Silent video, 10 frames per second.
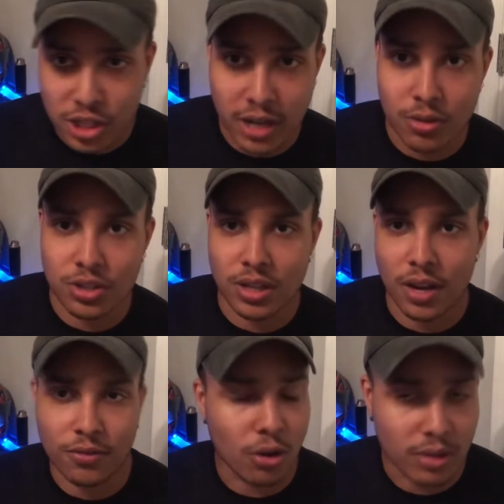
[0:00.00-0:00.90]
channels that
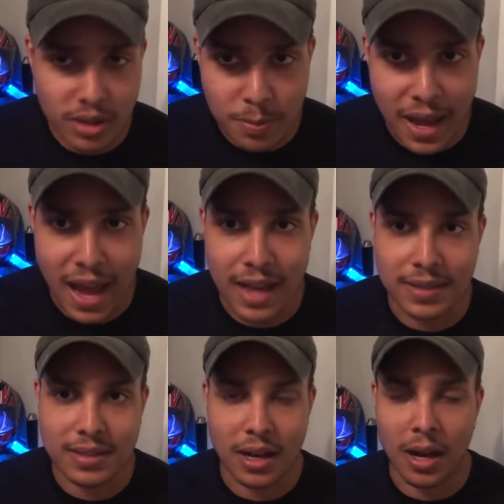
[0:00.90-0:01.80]
I've grown in the
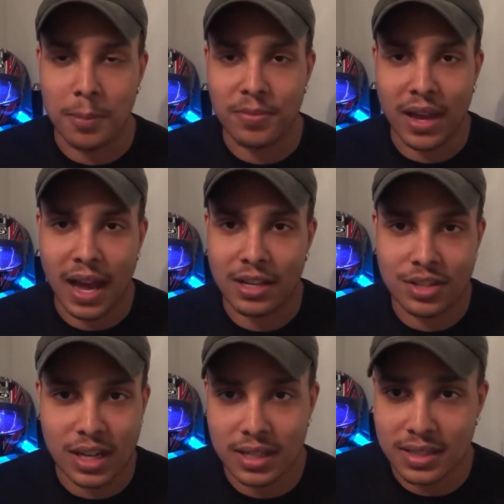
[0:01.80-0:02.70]
past that I
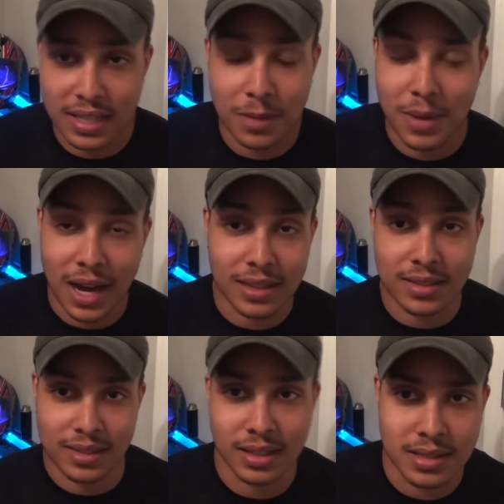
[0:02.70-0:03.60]
just kind of stayed behind the
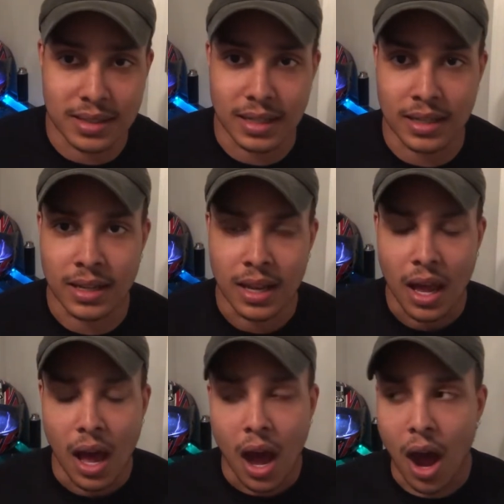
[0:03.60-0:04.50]
scenes in,
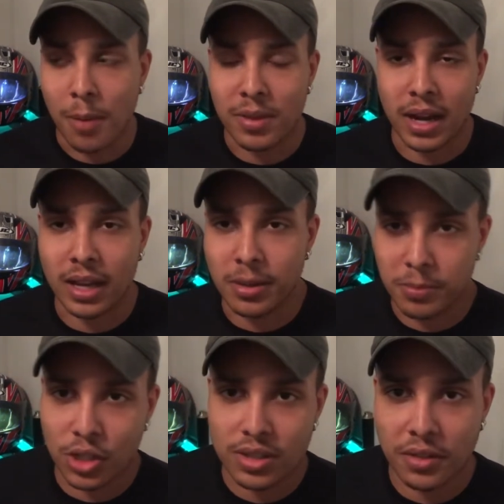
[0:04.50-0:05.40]
that I
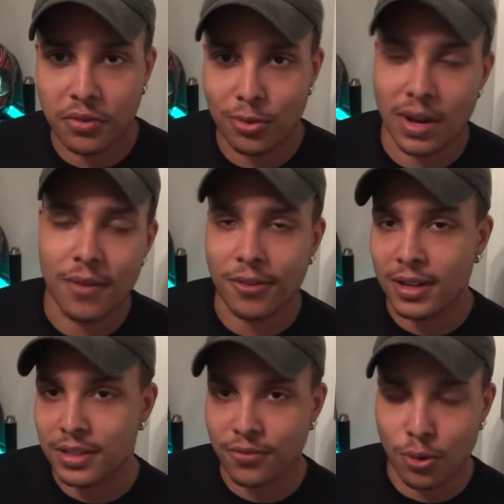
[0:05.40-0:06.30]
am using for
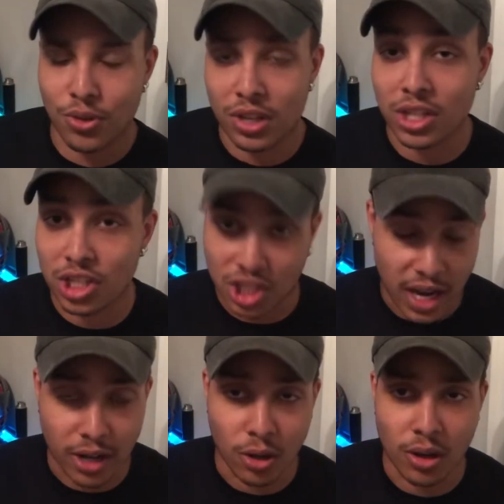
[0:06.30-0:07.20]
reference for this
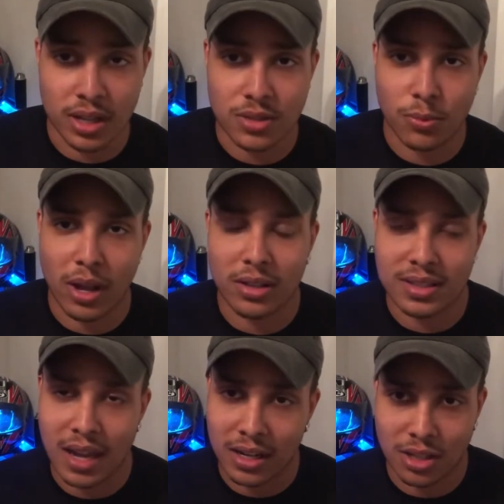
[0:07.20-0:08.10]
channel, as well
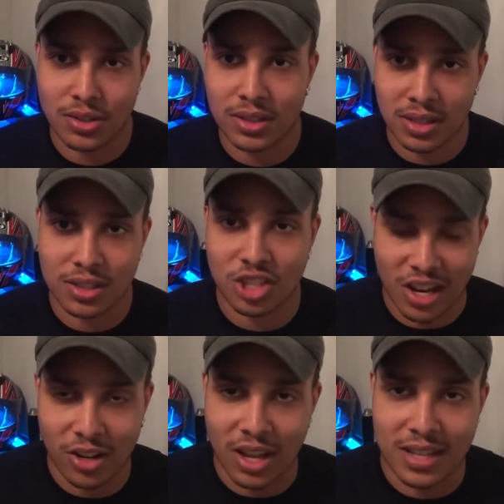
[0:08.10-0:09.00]
as kind of using this
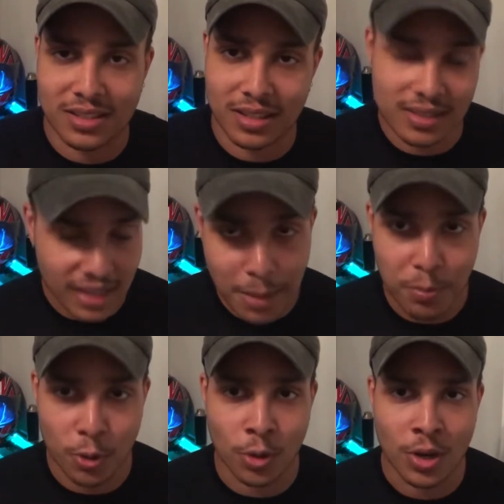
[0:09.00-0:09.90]
channel as an
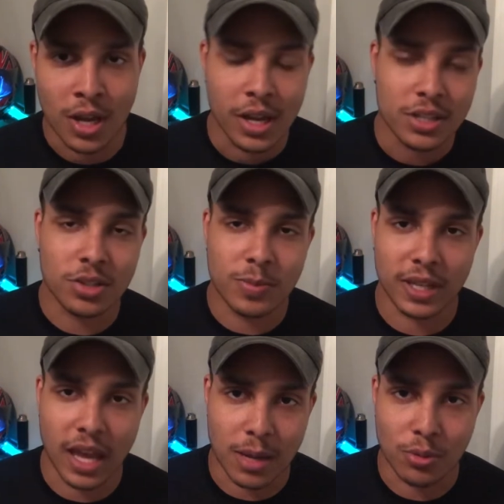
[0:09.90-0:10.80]
example to
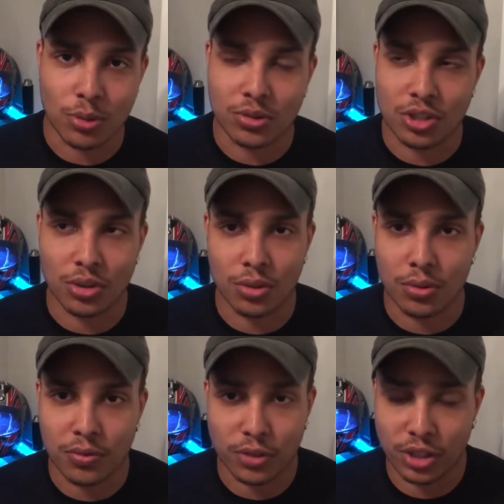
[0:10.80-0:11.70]
be able
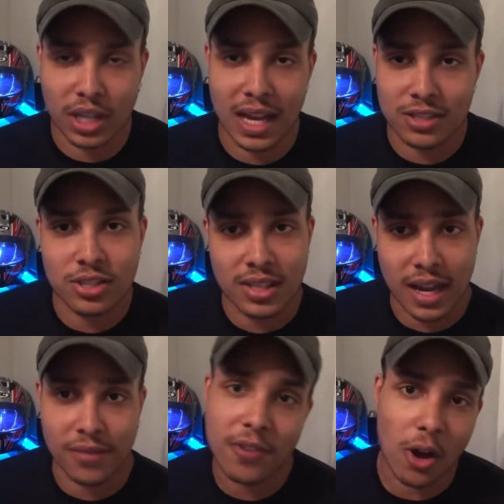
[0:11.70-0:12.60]
to, for you guys, just
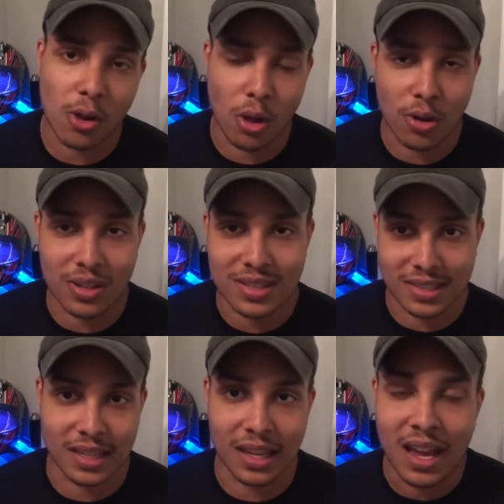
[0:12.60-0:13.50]
kind of follow along and
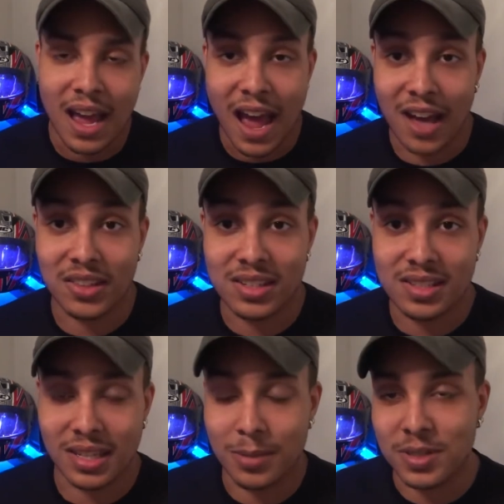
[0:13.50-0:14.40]
see how
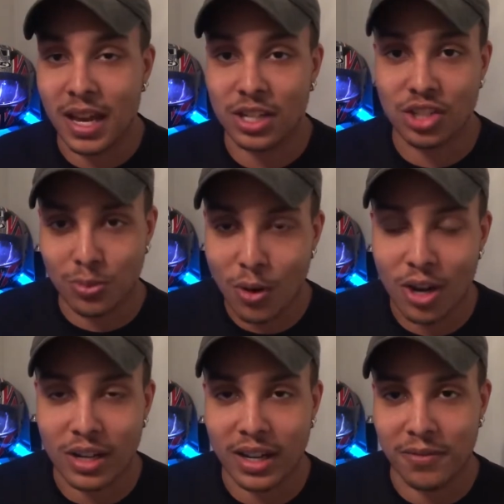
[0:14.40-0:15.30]
these tips actually
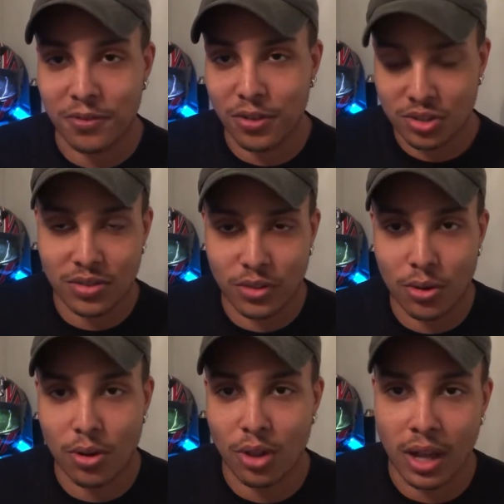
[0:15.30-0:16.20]
work. And for those of you
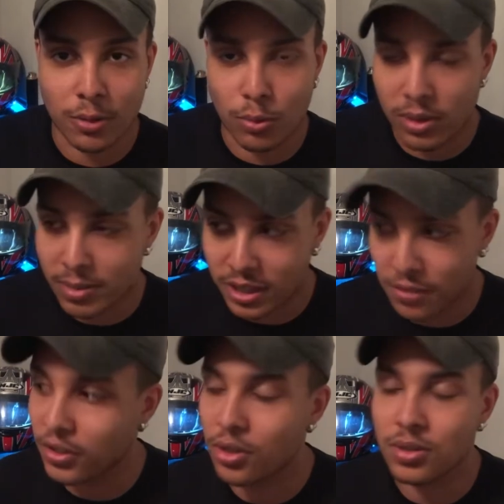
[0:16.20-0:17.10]
who are like, well, what about the
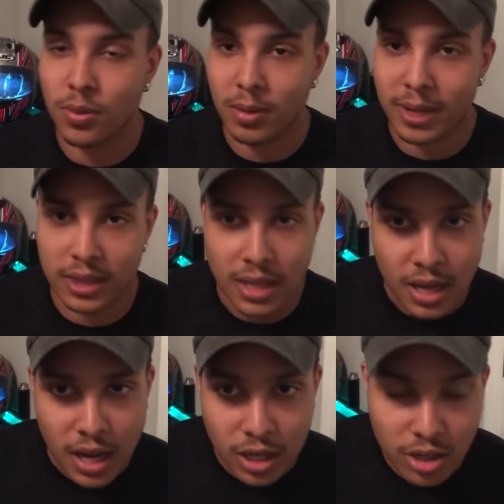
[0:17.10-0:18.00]
views and what about,
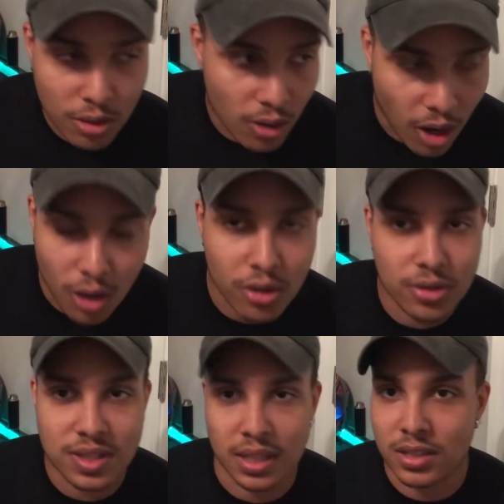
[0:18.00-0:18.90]
all
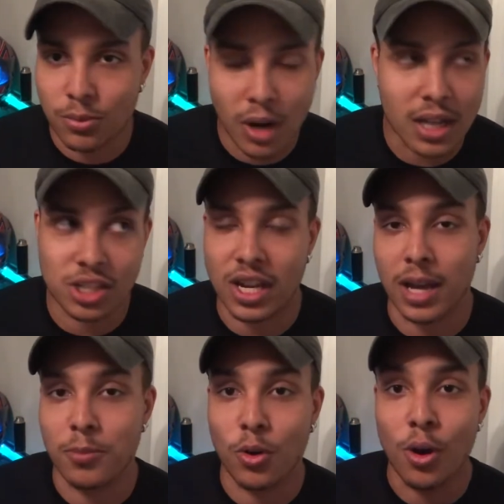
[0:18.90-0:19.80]
those things, the watch
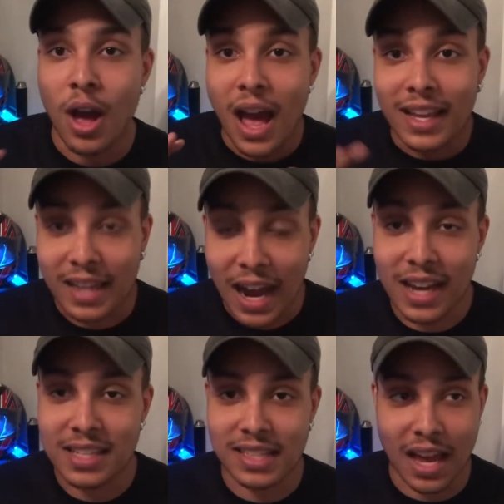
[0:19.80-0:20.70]
time? Well,
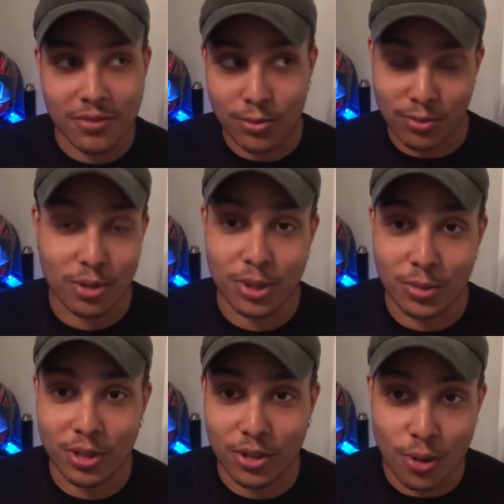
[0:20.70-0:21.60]
guys, I have a really,
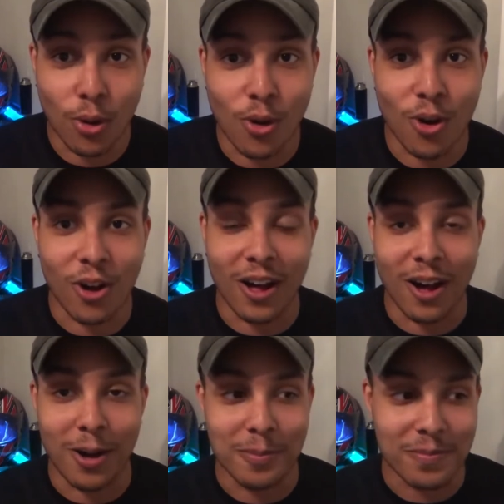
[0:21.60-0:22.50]
really
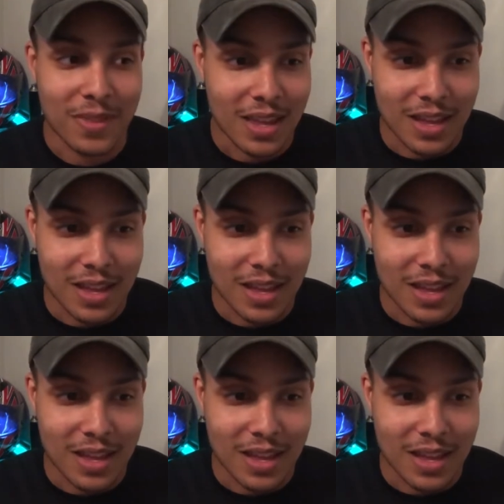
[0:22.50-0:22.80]
cool